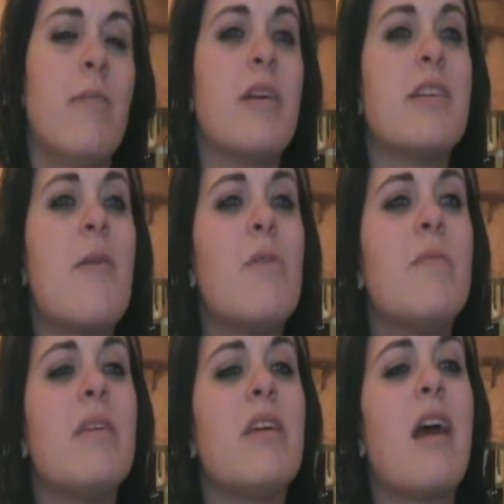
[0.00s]
Because I want
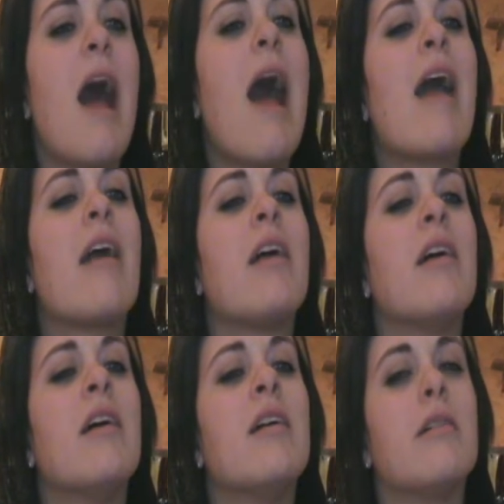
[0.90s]
to be the guy,
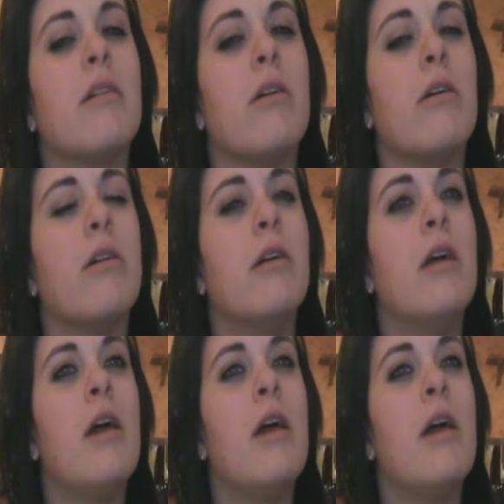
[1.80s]
girl,